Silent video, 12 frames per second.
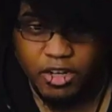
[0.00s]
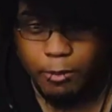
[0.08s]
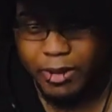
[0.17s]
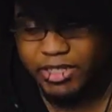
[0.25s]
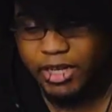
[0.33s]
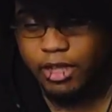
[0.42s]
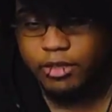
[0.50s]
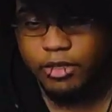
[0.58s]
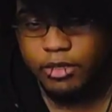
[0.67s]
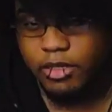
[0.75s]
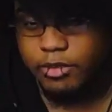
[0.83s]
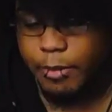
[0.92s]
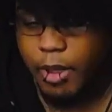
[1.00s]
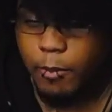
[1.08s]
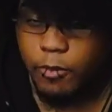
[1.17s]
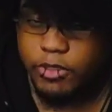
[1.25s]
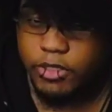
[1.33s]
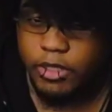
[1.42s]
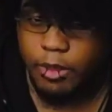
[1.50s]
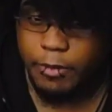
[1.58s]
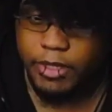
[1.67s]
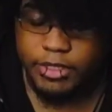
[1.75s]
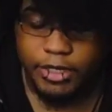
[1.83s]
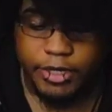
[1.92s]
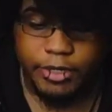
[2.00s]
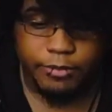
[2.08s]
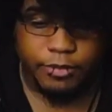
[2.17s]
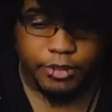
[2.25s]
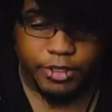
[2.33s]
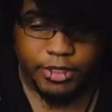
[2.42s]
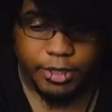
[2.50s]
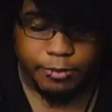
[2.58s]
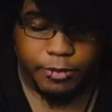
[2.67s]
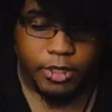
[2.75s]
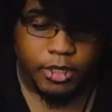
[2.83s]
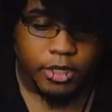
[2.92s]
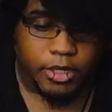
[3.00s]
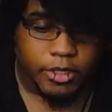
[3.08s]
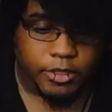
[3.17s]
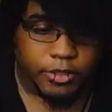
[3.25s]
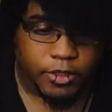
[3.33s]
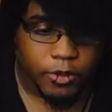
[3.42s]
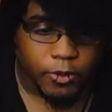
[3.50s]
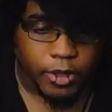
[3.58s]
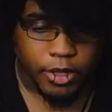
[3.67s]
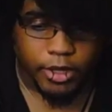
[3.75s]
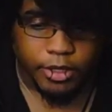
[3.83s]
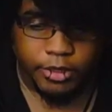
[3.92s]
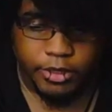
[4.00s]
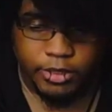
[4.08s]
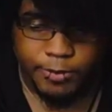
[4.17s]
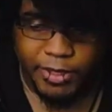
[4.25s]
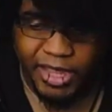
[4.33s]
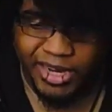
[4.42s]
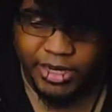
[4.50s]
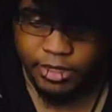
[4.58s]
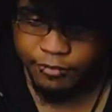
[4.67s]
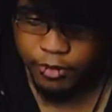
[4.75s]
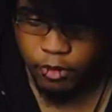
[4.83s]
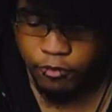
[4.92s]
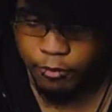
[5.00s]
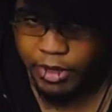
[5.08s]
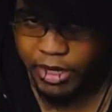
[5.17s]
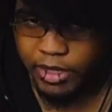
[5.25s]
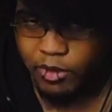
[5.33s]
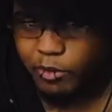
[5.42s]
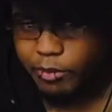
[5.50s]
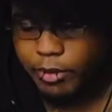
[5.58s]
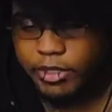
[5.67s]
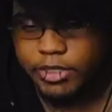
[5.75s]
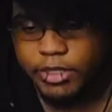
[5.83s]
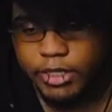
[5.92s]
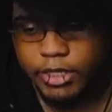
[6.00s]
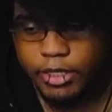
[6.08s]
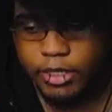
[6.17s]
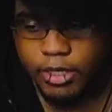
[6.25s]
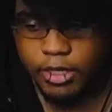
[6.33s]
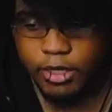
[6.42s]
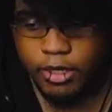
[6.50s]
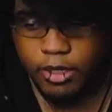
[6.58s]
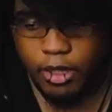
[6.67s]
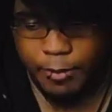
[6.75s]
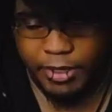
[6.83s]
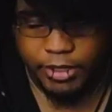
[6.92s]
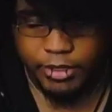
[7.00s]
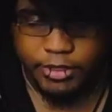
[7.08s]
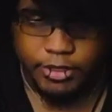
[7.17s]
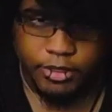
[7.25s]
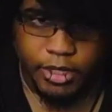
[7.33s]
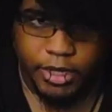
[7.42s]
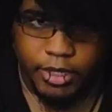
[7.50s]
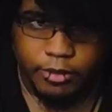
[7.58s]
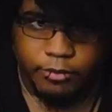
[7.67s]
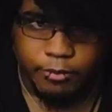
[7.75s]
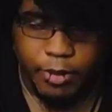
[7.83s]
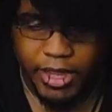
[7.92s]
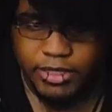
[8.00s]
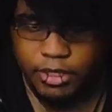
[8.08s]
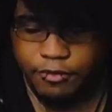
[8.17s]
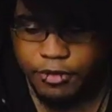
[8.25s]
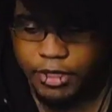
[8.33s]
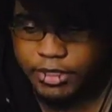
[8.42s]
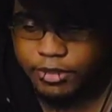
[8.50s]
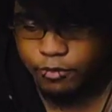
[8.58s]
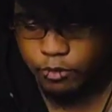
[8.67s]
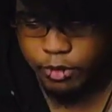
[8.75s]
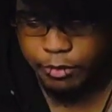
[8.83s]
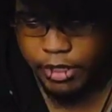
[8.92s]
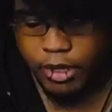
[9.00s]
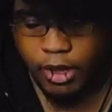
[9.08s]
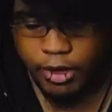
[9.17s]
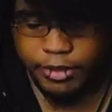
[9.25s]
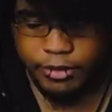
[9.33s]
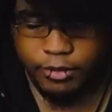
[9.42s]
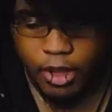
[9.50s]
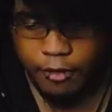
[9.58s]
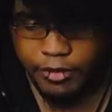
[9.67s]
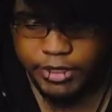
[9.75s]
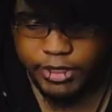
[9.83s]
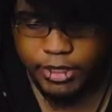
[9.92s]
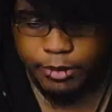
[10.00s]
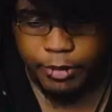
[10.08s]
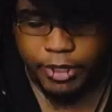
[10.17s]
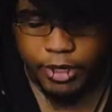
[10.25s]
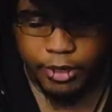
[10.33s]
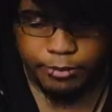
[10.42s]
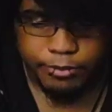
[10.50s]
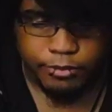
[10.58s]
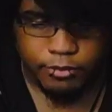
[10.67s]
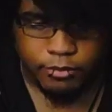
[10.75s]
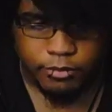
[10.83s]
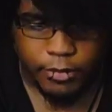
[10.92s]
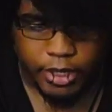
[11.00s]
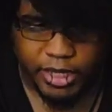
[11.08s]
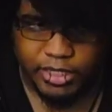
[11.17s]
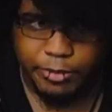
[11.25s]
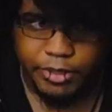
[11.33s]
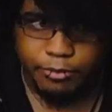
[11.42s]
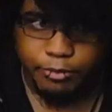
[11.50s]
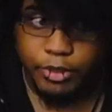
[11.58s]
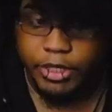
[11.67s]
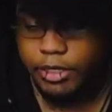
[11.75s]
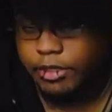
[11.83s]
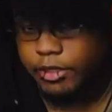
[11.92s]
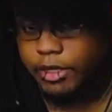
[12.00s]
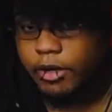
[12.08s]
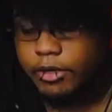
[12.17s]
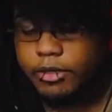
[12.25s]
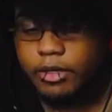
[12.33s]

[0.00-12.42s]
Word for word: of my childhood because my mom was in the military during the time. So uh, it's been kind of difficult for me to deal with personally. I mean, as any passing of a relative would be, on obviously, but um, like it's been particularly hard,